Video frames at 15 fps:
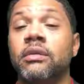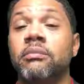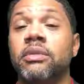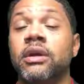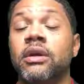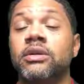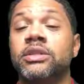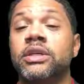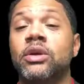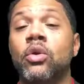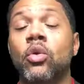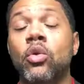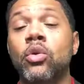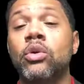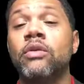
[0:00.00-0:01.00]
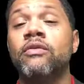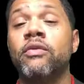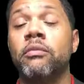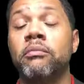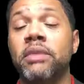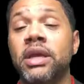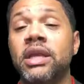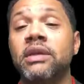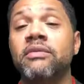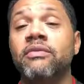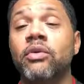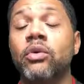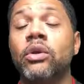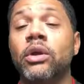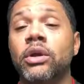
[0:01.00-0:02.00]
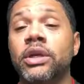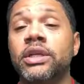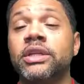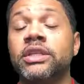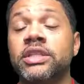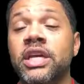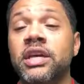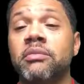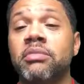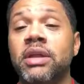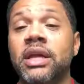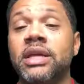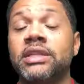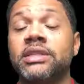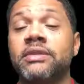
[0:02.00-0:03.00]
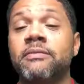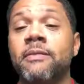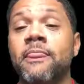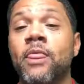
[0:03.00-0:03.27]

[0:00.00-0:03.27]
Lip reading: because in order for meaningful learning to take place,